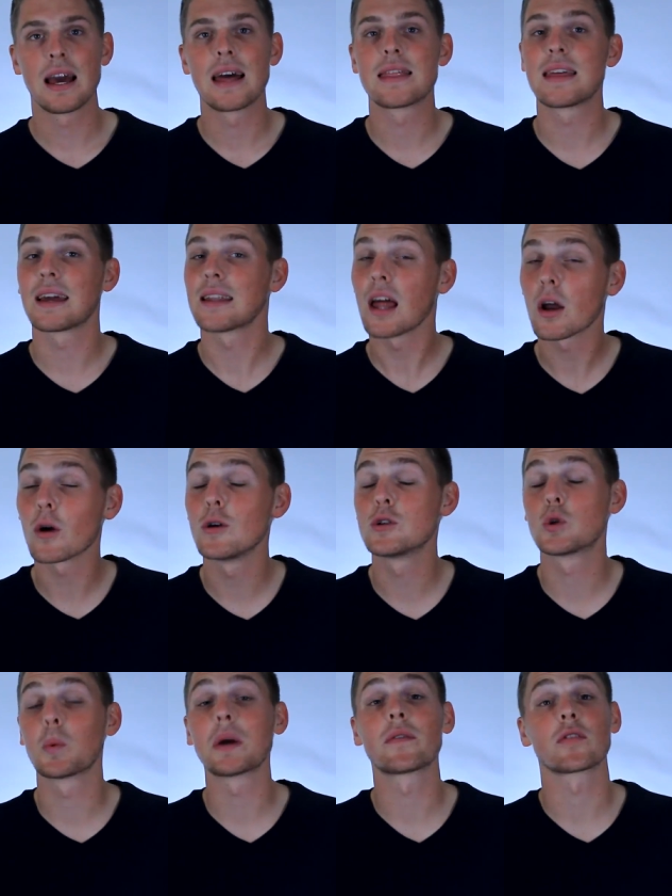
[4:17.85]
They're not going
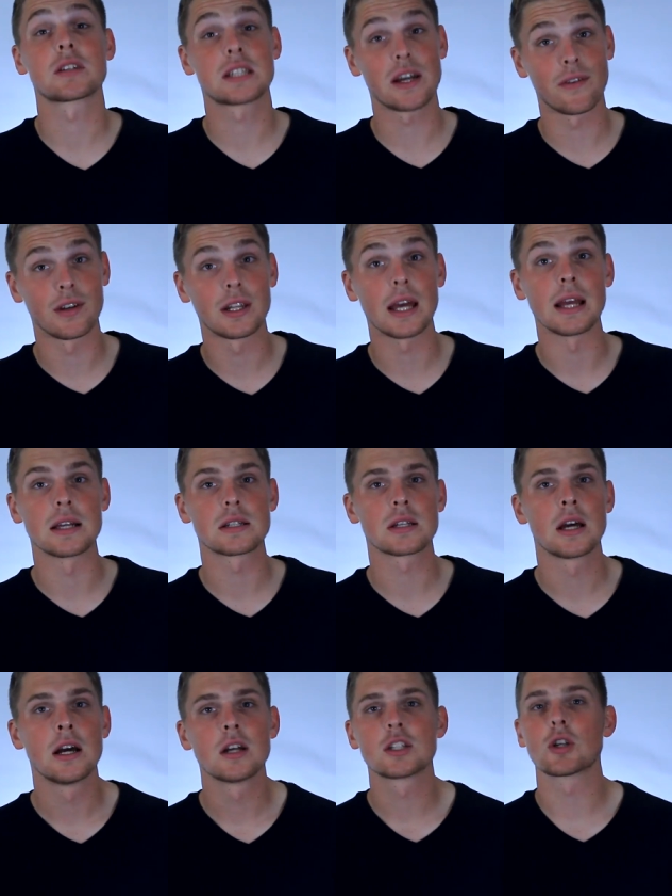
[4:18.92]
to wait for 7 days.
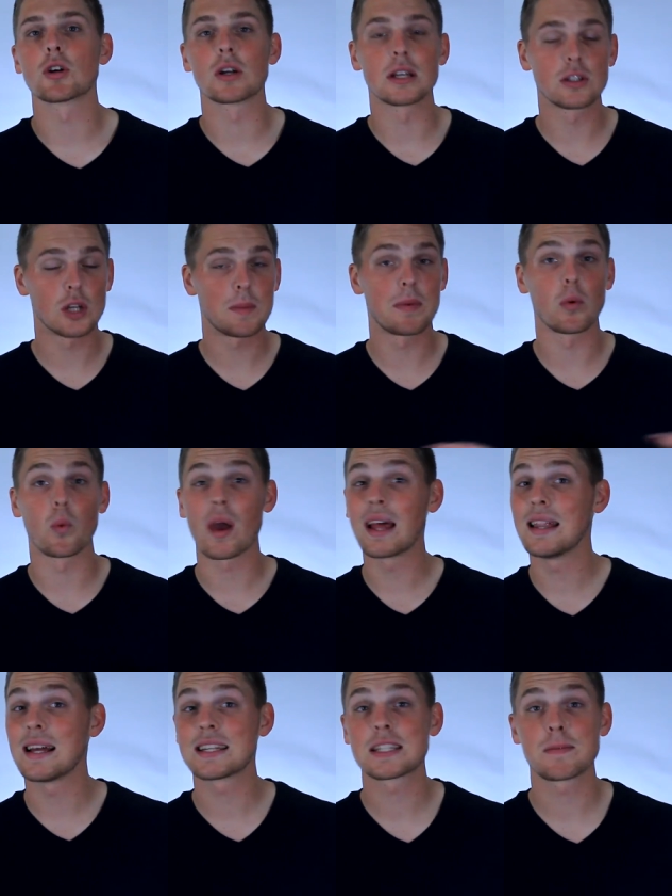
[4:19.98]
So it's going to be way
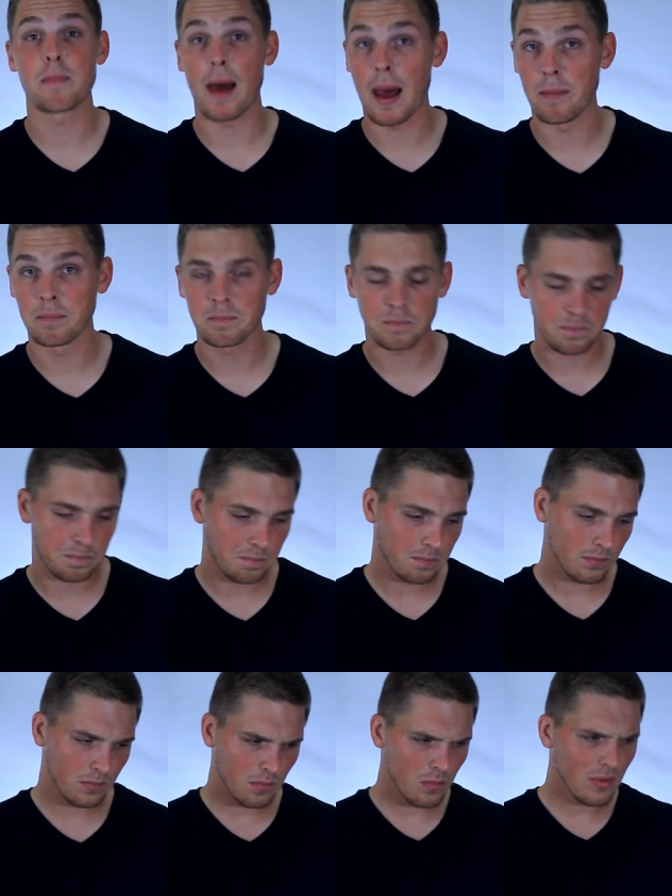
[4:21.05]
less spam,
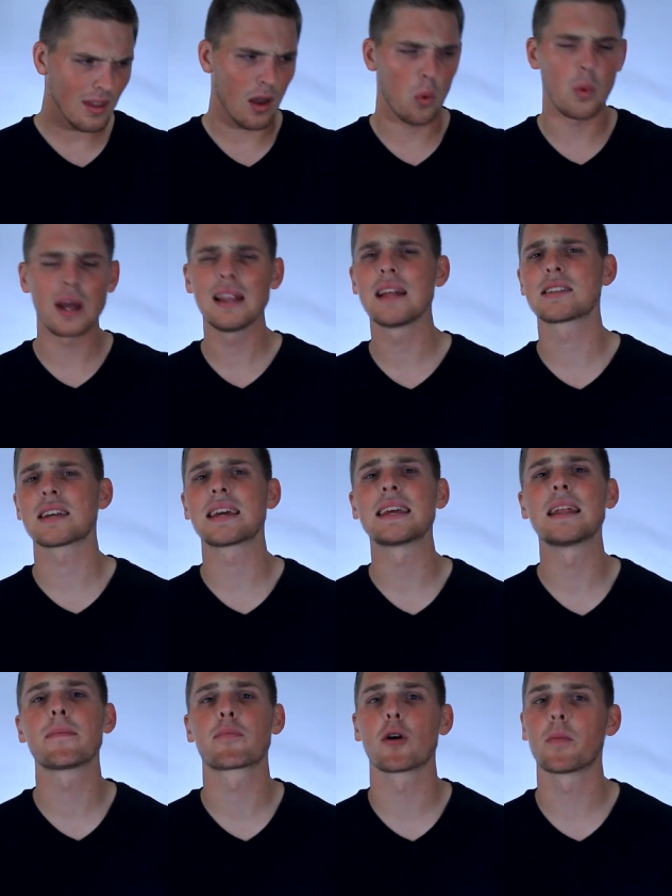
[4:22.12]
way less
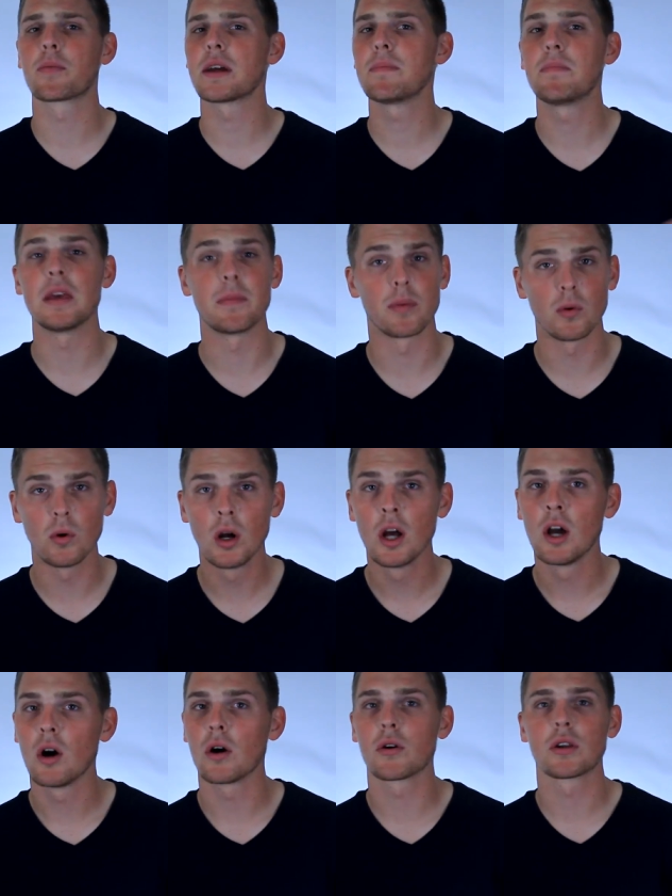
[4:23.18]
inappropriate people
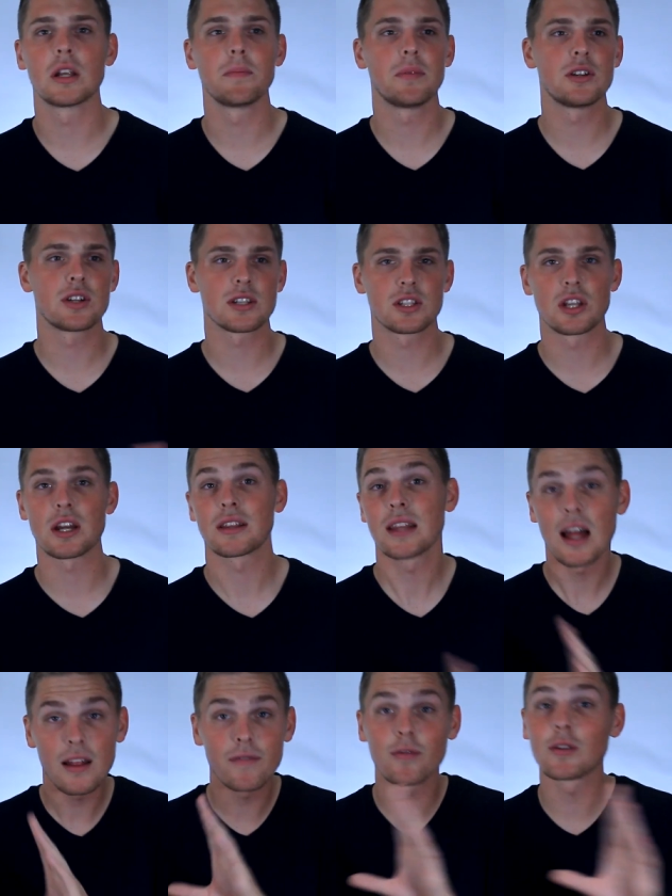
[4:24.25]
who are going to be just there,
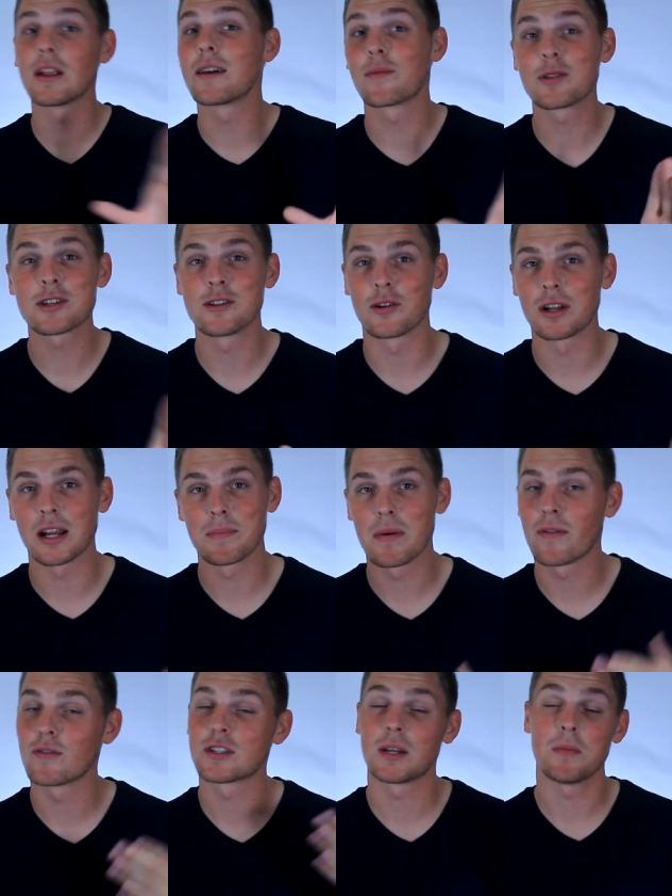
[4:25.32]
not for language learning,
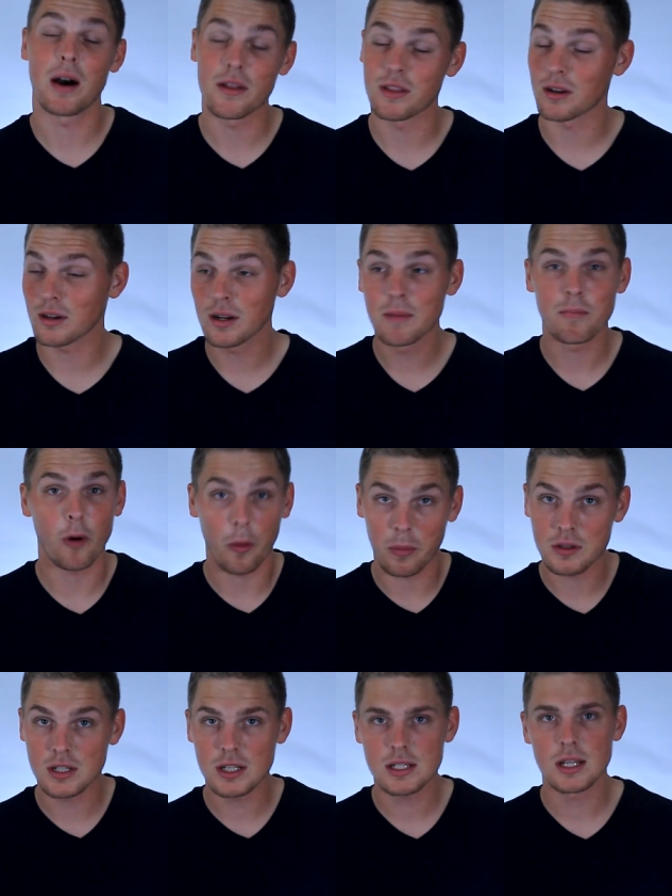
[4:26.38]
but for some other
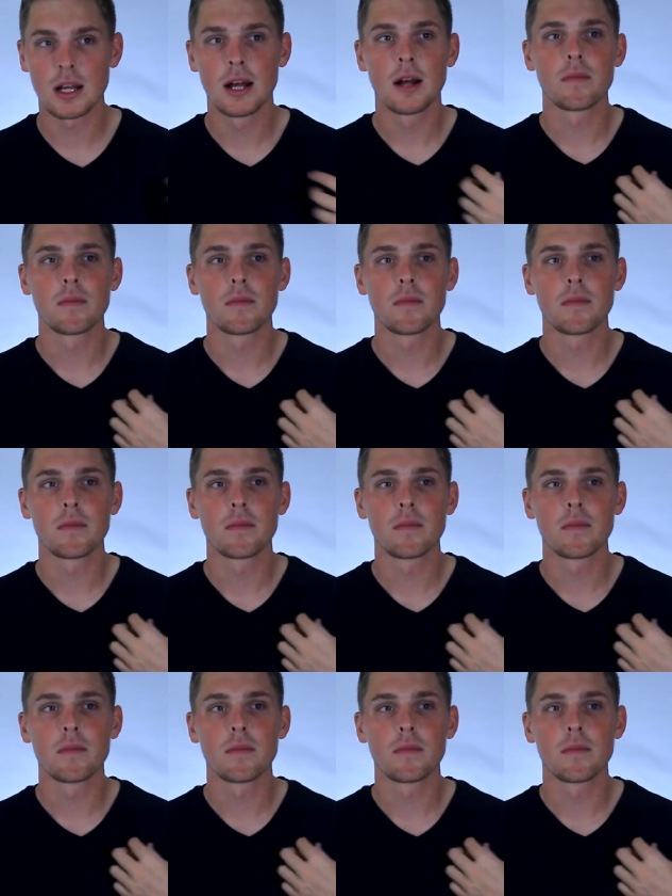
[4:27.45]
purposes.